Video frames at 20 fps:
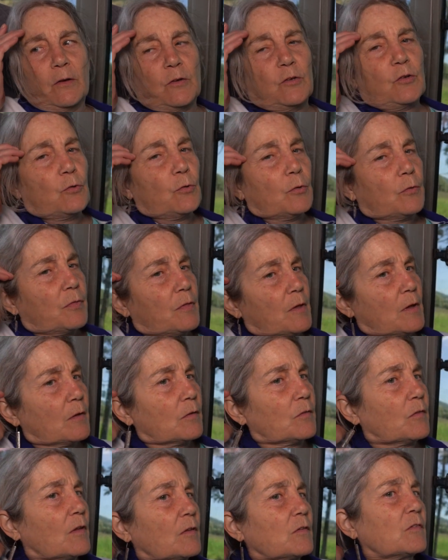do
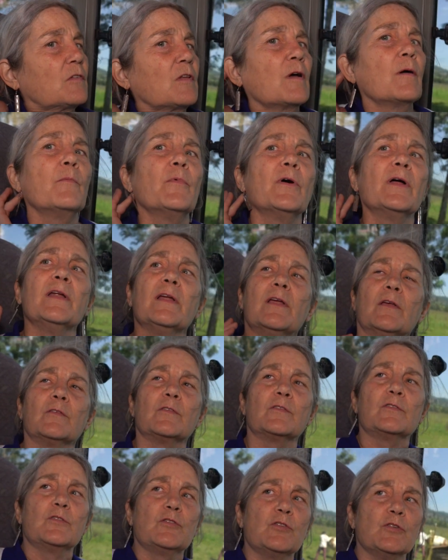things that someone
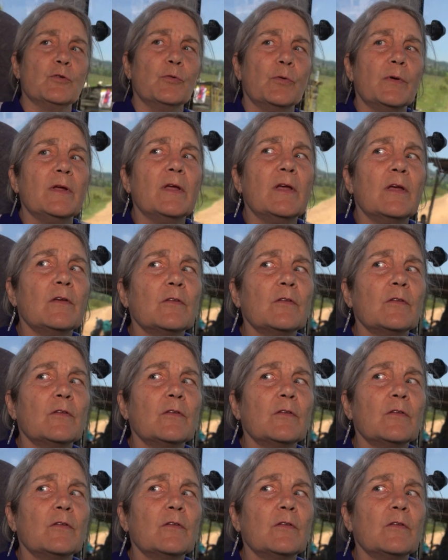is doing